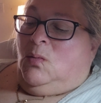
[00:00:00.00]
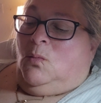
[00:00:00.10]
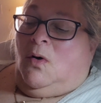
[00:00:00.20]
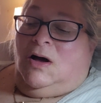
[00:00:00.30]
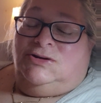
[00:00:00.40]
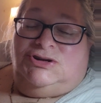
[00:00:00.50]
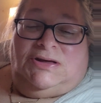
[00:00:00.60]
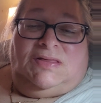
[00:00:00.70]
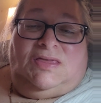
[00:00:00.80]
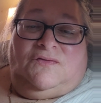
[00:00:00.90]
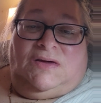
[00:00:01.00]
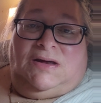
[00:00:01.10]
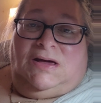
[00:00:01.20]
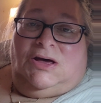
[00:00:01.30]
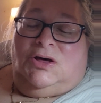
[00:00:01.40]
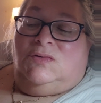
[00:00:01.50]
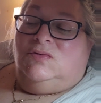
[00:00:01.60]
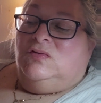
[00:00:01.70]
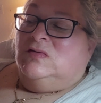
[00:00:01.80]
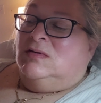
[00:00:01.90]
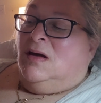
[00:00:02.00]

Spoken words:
watching the videos,